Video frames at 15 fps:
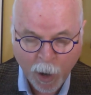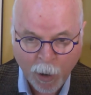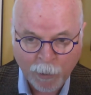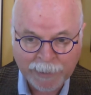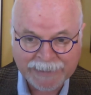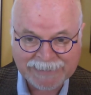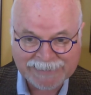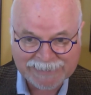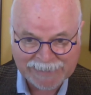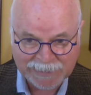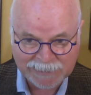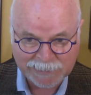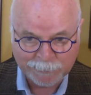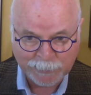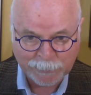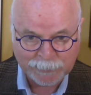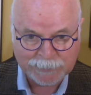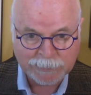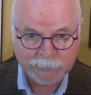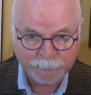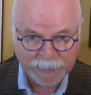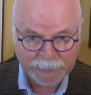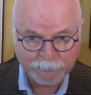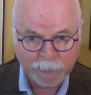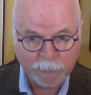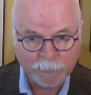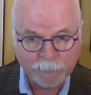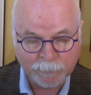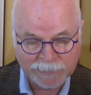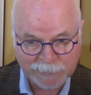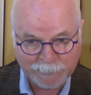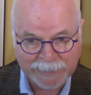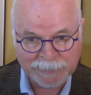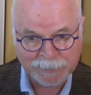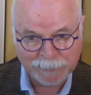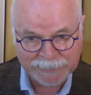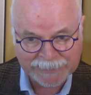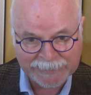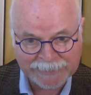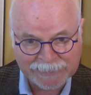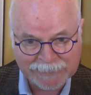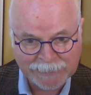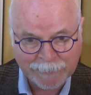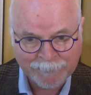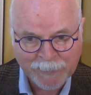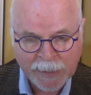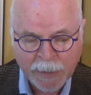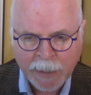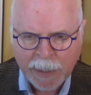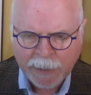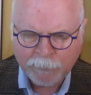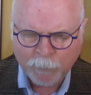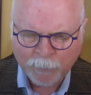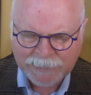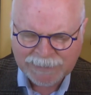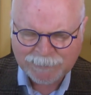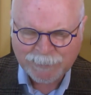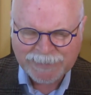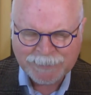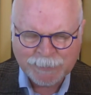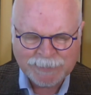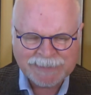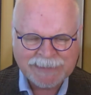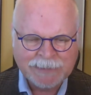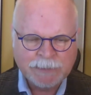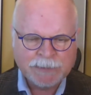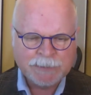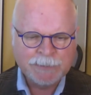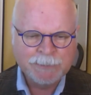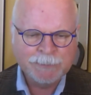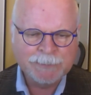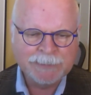are accessible to people with special needs. And what's interesting too,